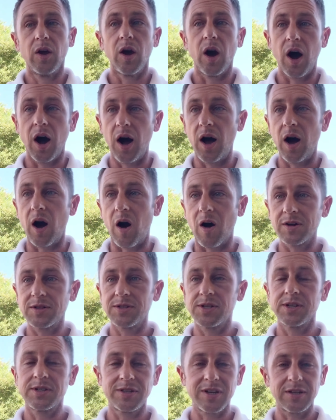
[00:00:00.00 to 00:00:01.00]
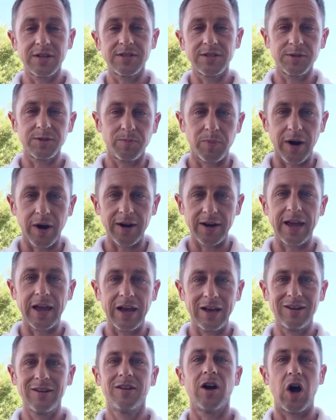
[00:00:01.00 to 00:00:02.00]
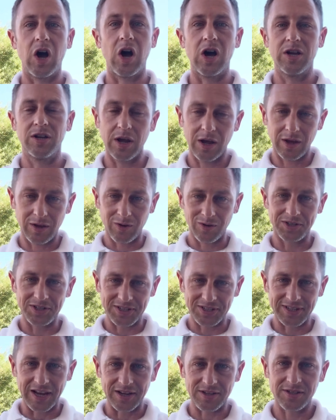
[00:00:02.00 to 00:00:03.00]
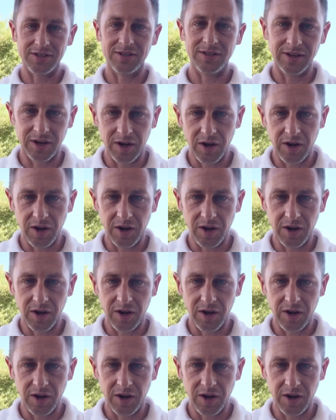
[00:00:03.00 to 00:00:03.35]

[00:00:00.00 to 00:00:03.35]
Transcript: Uh, our success is predicated on your success.